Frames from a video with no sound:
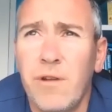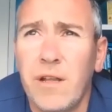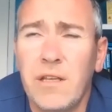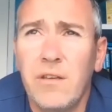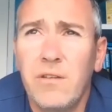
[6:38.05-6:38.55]

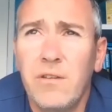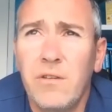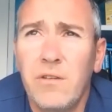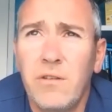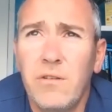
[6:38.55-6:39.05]
Really, you
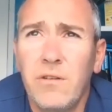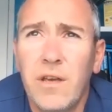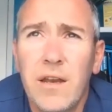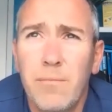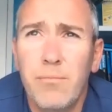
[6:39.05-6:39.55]
you, you
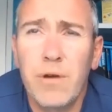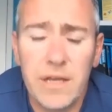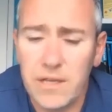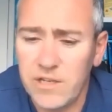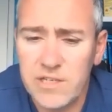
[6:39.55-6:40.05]
kind of
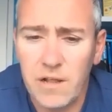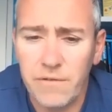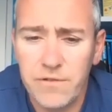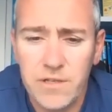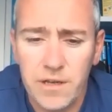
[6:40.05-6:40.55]
bringing
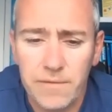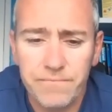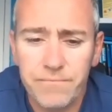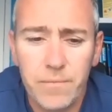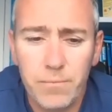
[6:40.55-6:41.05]
yourself to
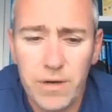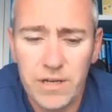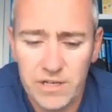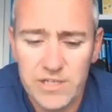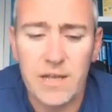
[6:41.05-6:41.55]

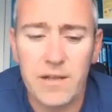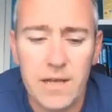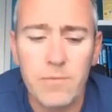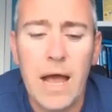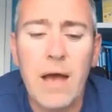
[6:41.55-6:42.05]
bringing yourself
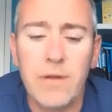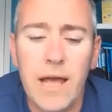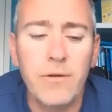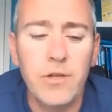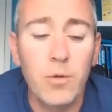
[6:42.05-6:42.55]
like how
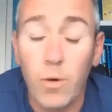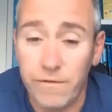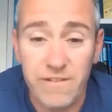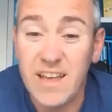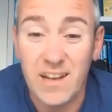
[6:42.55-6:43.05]
how do you want to
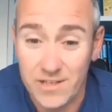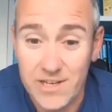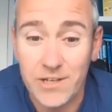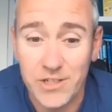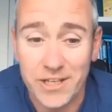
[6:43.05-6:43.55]
fail
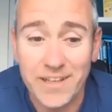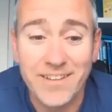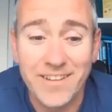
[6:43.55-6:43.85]
essentially